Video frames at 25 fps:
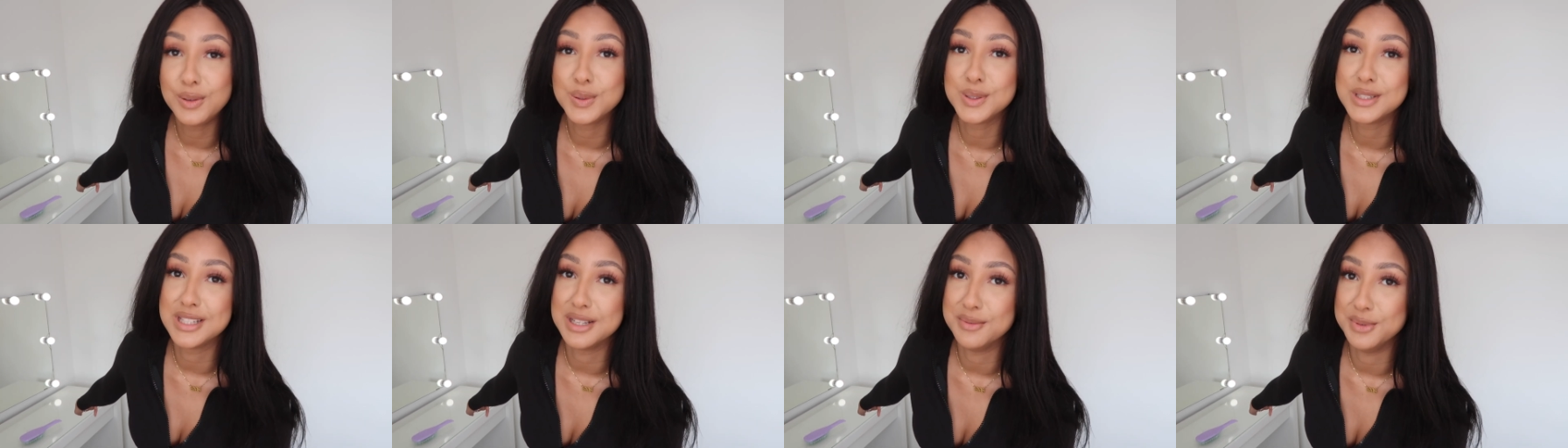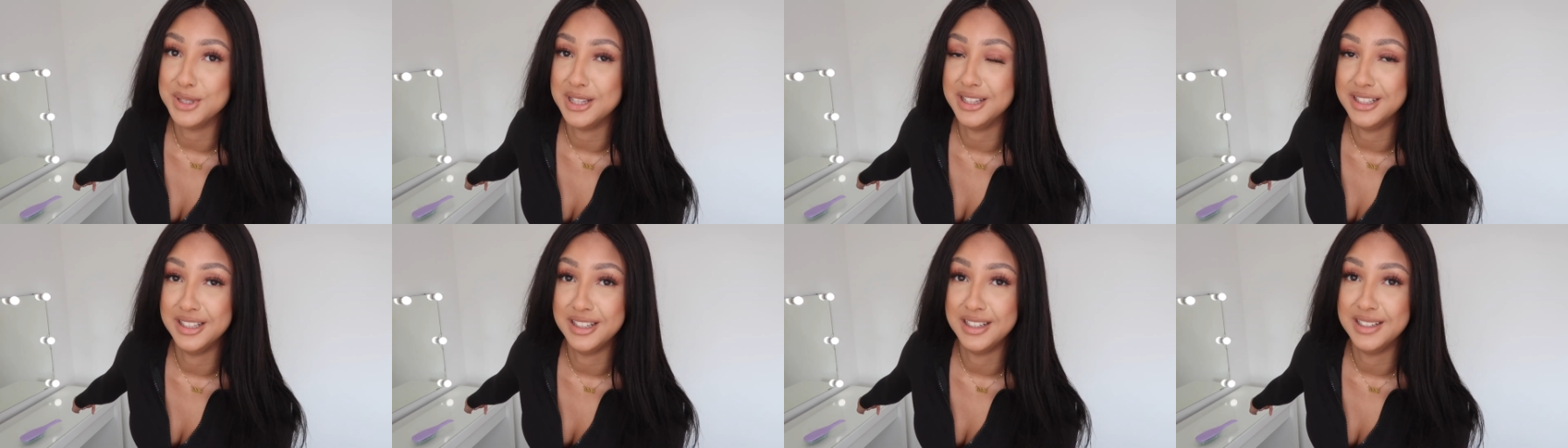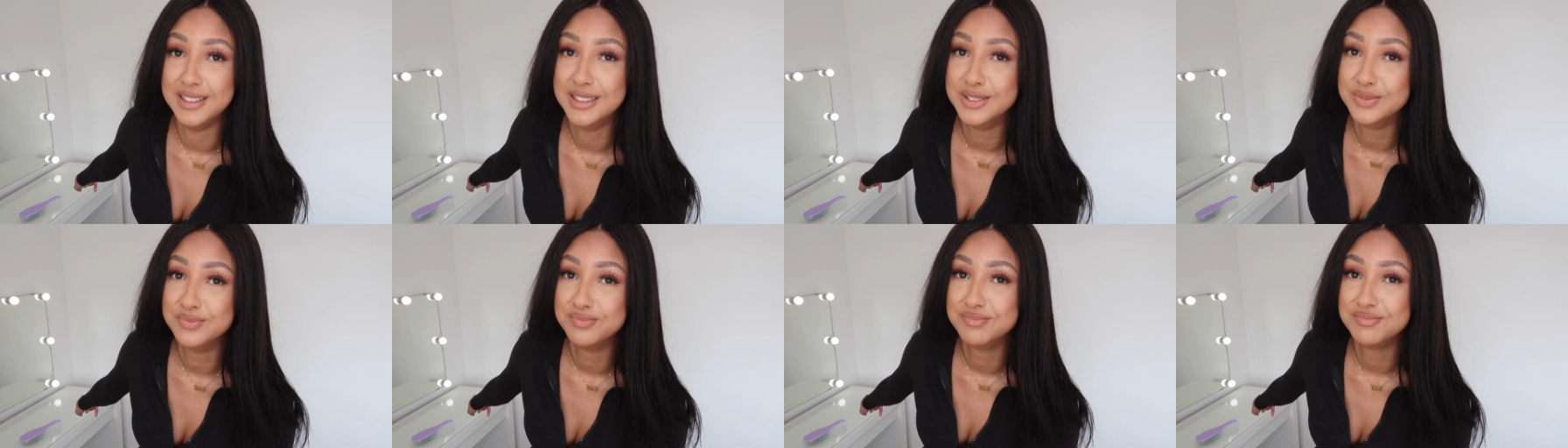long's that been
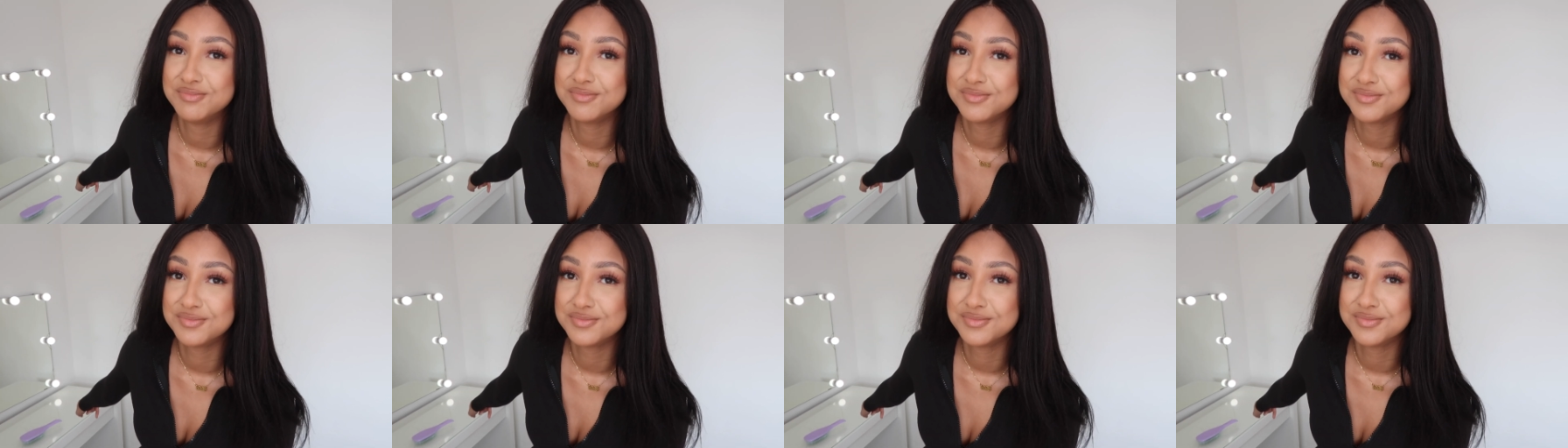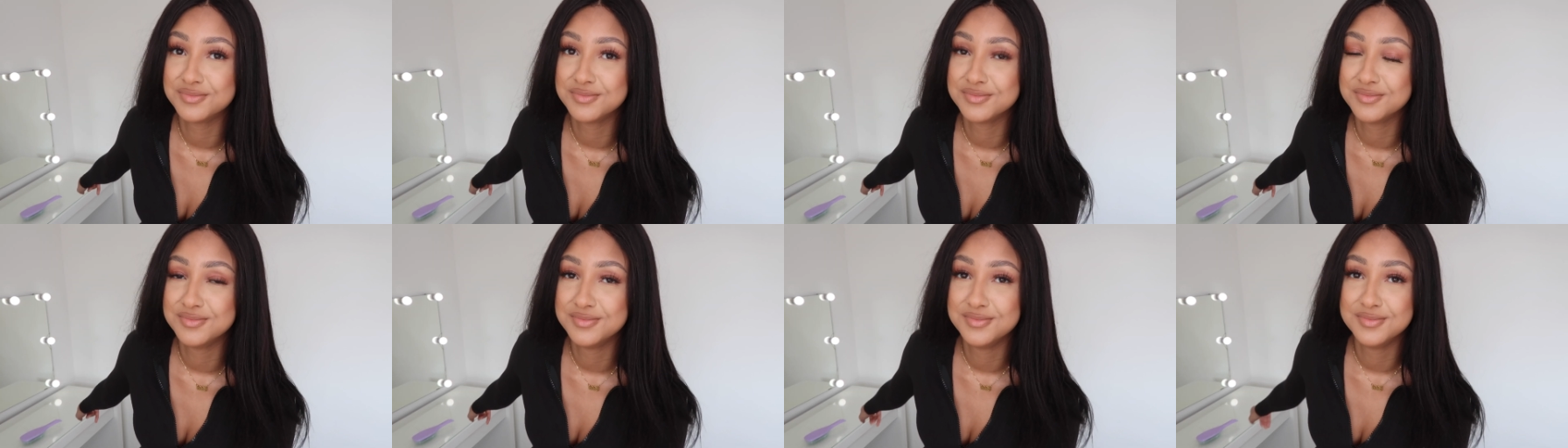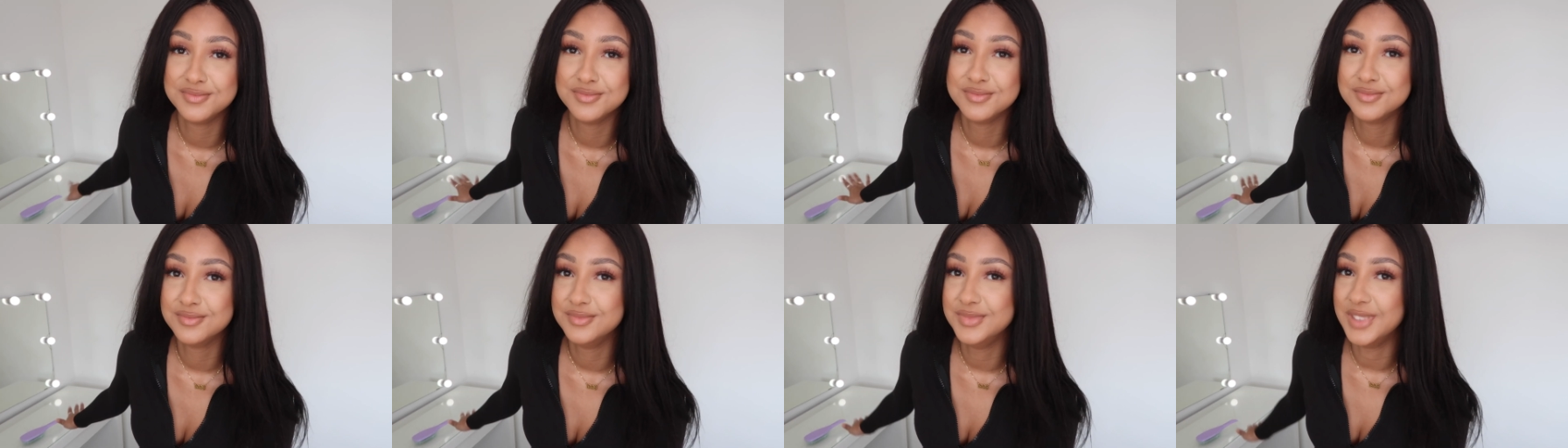there?
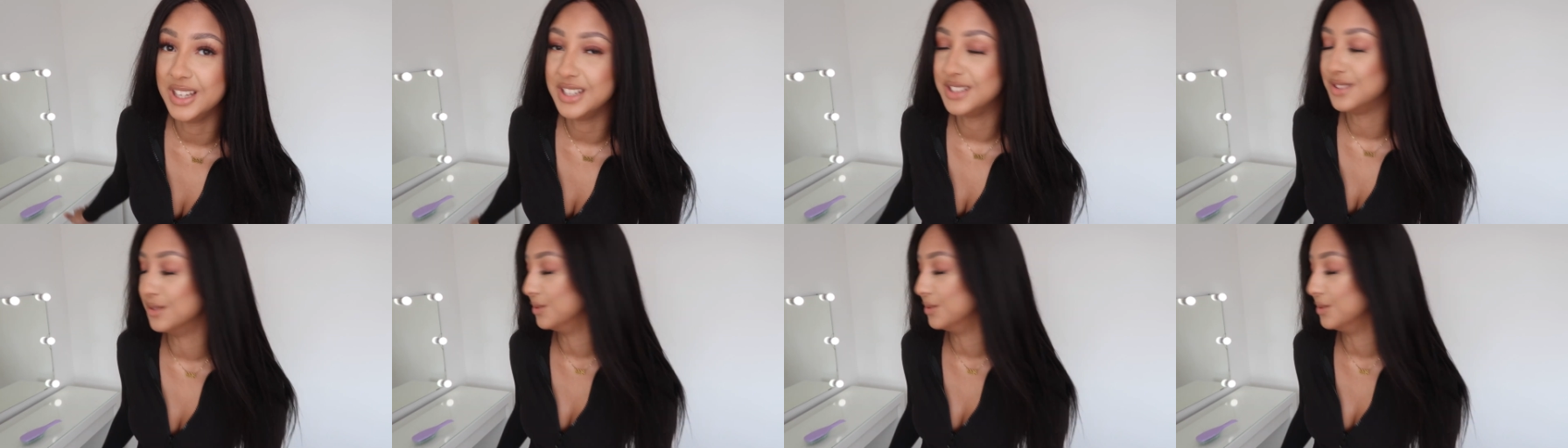That